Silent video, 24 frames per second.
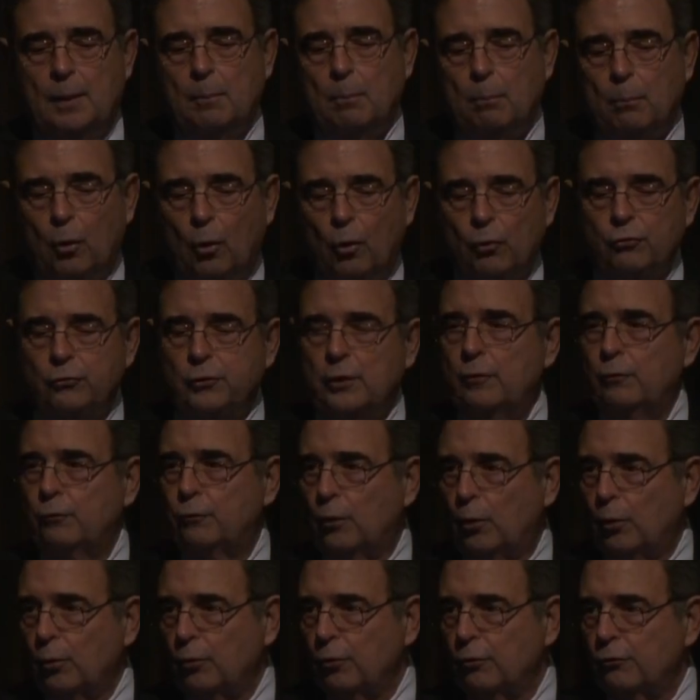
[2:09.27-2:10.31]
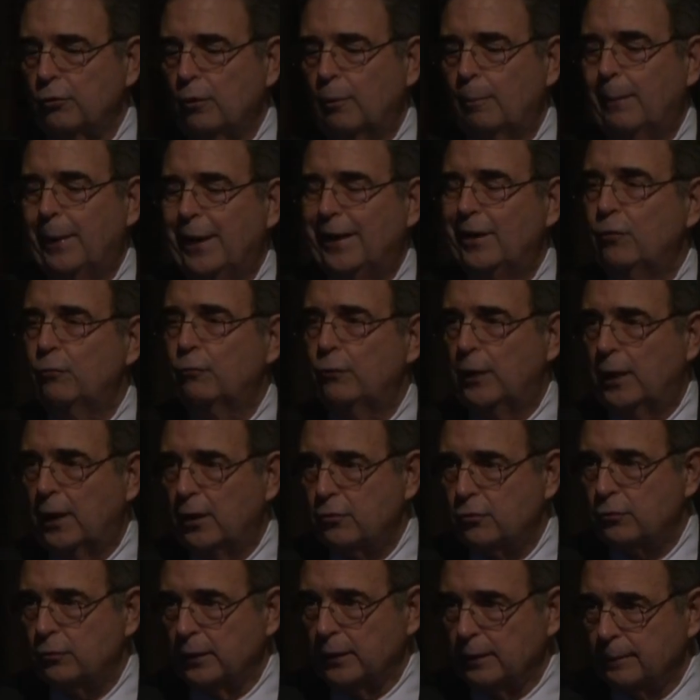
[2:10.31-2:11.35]
mostly focused on
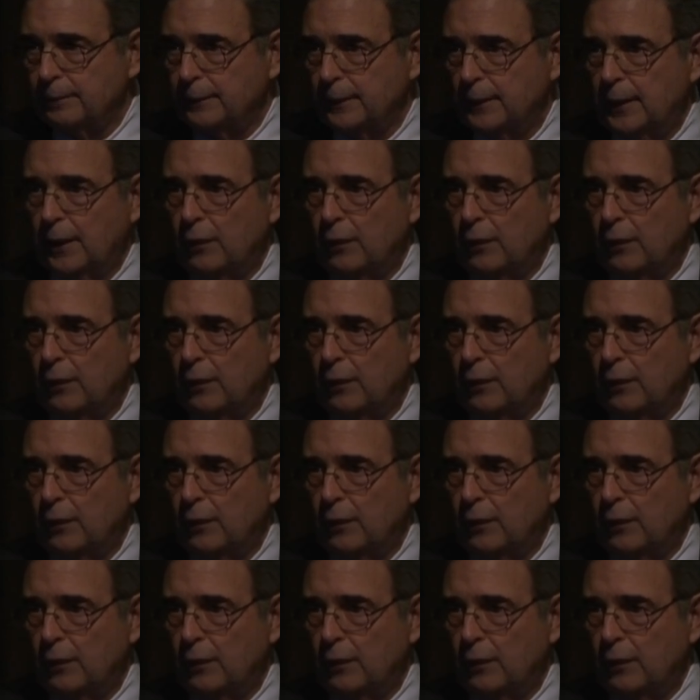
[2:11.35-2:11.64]
manufacturing,